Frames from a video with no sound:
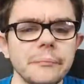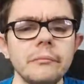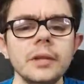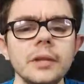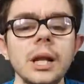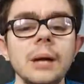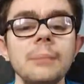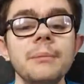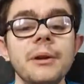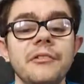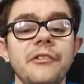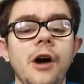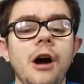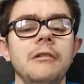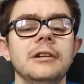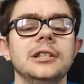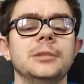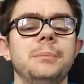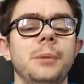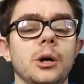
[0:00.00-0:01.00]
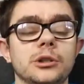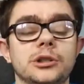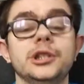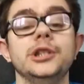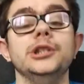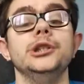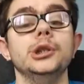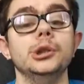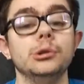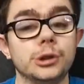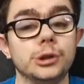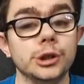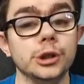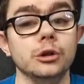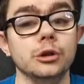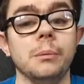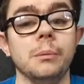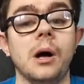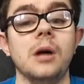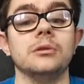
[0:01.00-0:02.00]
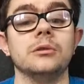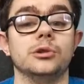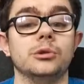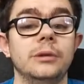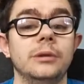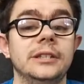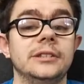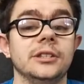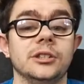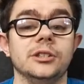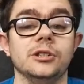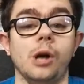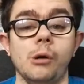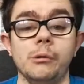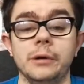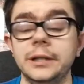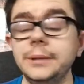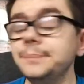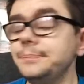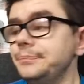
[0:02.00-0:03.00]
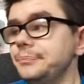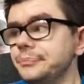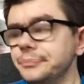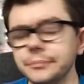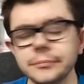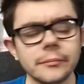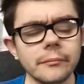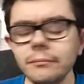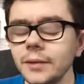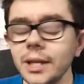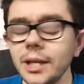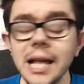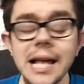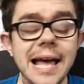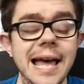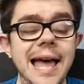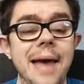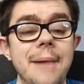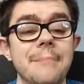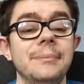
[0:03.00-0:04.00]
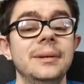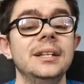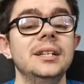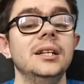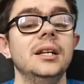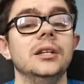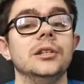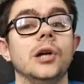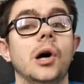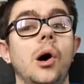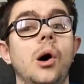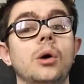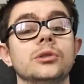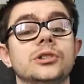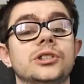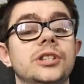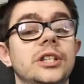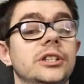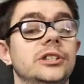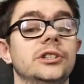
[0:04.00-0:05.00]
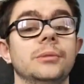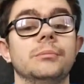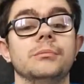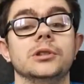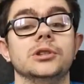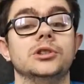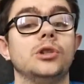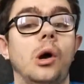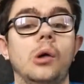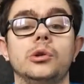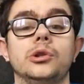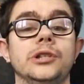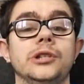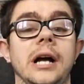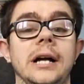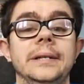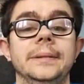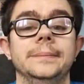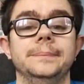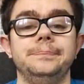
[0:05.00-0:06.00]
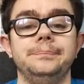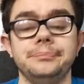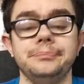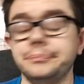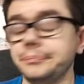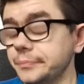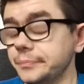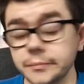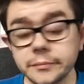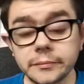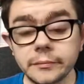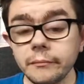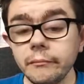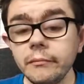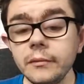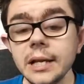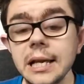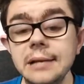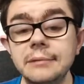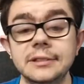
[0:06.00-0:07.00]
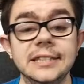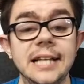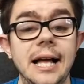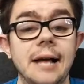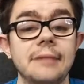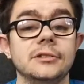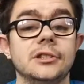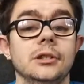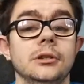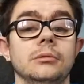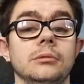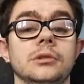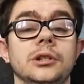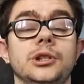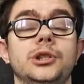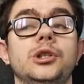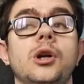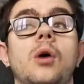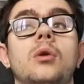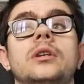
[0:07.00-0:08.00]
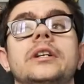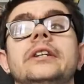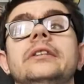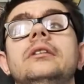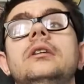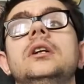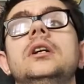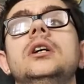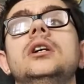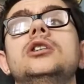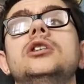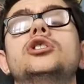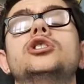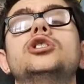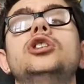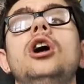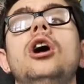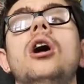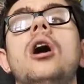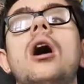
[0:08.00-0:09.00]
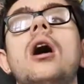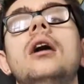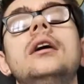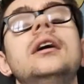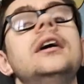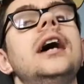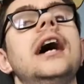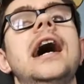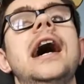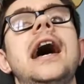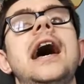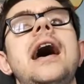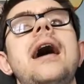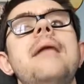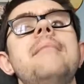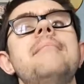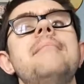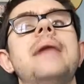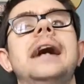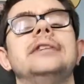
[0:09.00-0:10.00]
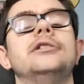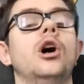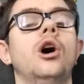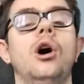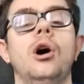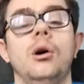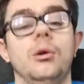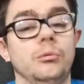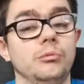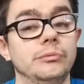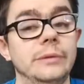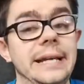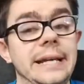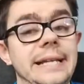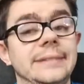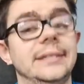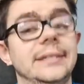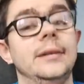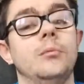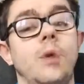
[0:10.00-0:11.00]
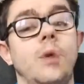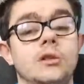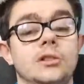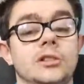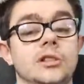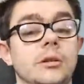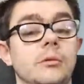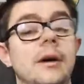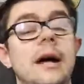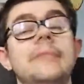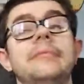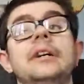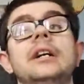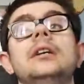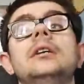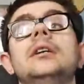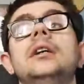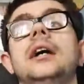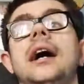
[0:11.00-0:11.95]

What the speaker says: before I spoke to YouTube on Twitter, the whole system was dog shite. It was absolutely shocking. So I don't rate it whatsoever.